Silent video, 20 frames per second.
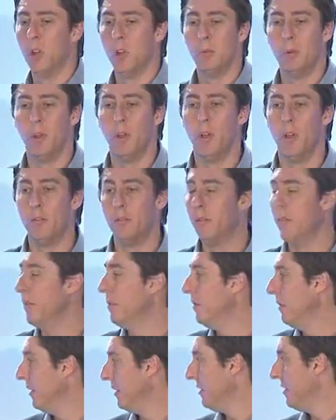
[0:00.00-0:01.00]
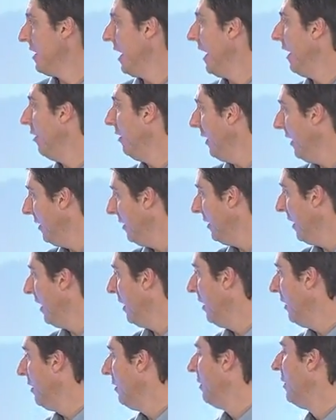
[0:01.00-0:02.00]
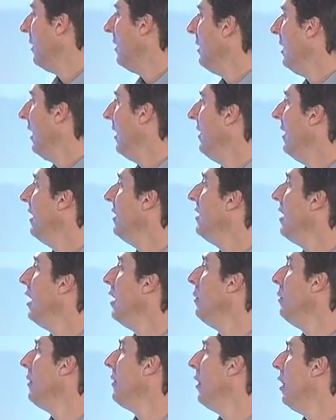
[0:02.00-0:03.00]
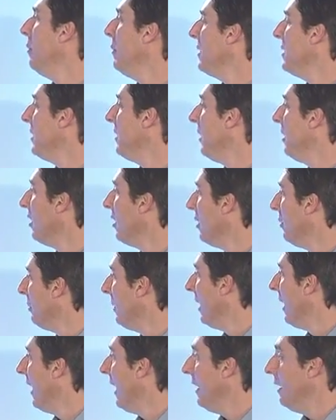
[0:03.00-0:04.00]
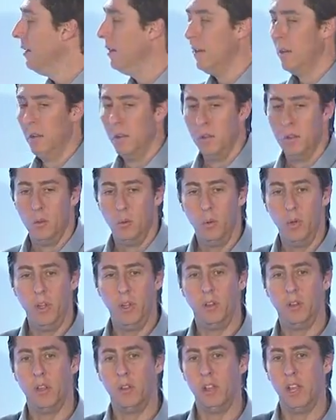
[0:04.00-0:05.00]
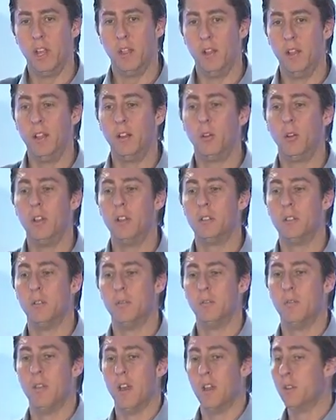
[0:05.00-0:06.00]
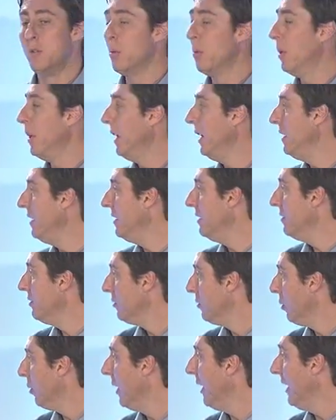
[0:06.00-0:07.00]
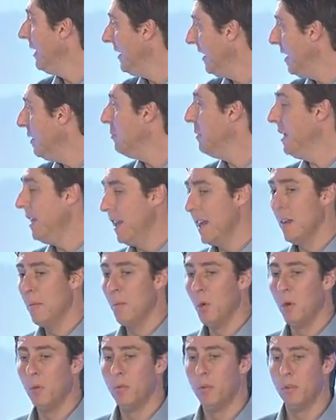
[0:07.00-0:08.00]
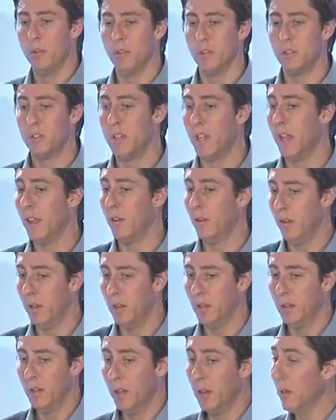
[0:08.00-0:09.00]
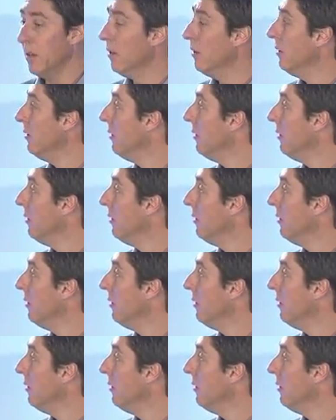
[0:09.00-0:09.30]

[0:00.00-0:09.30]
coming off the standard antenna and the antenna with our material applied. We had an increase of 20 dBm over the standard antenna.